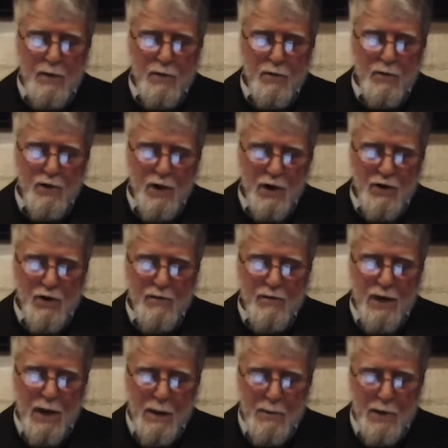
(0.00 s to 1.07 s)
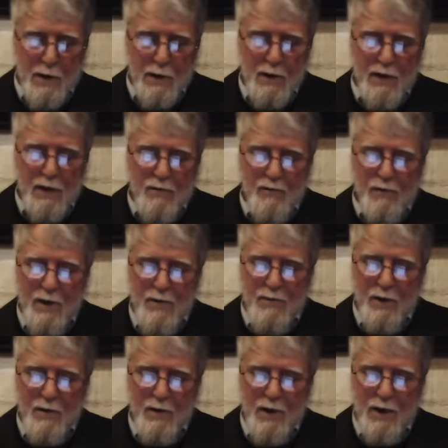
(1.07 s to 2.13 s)
The rejection of Amal in
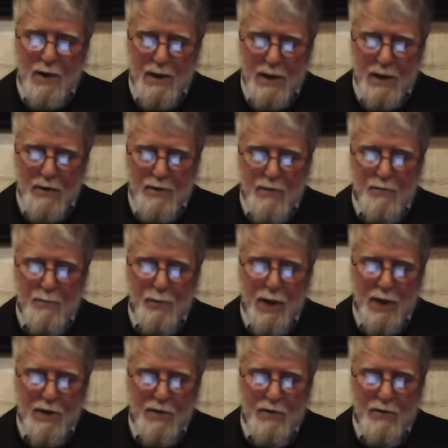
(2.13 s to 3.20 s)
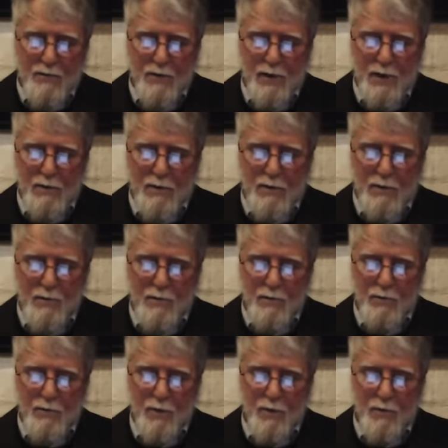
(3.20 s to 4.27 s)
favor of Hadith, of practice in favor of
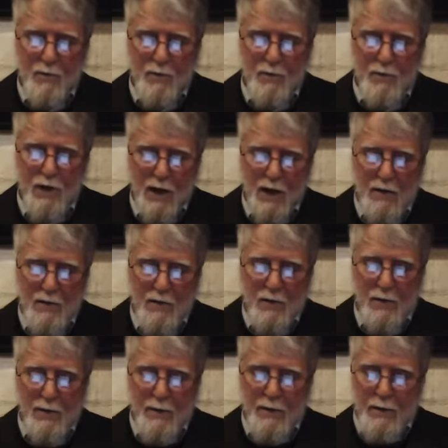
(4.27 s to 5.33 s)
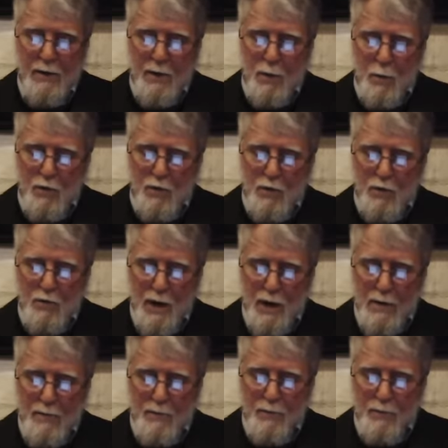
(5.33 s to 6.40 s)
text, was the
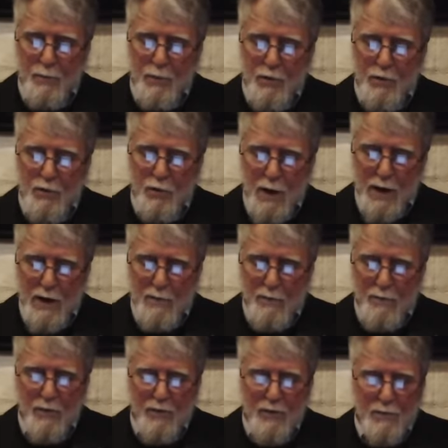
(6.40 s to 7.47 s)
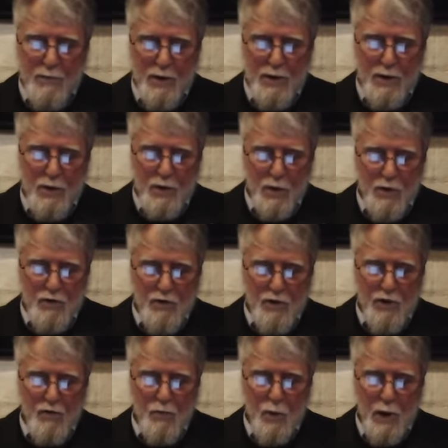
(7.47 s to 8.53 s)
triumph of the
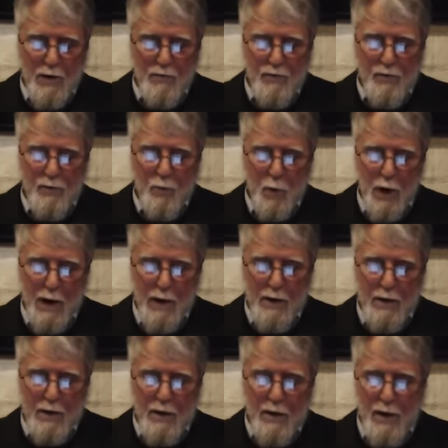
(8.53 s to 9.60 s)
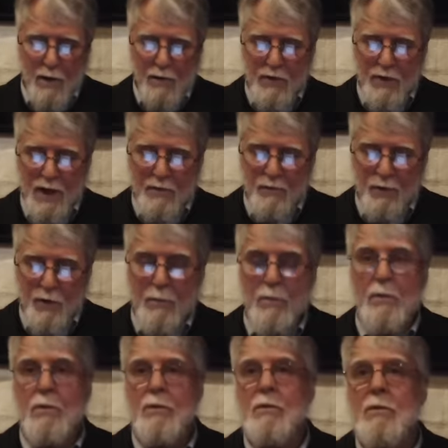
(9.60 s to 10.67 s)
methodology of 1 from 1 over that from
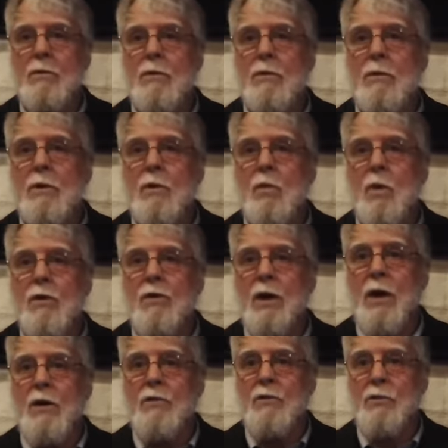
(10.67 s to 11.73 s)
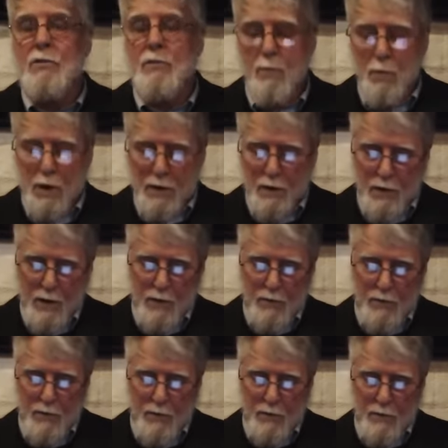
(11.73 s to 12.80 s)
1,000 from
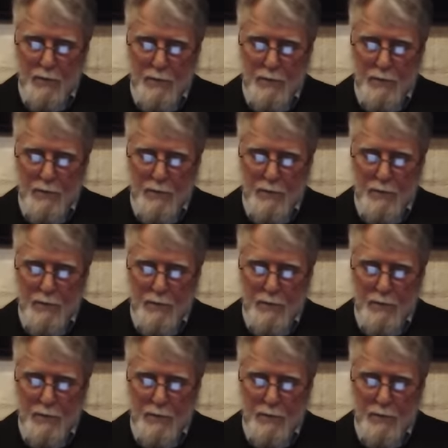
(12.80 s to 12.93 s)
1,000.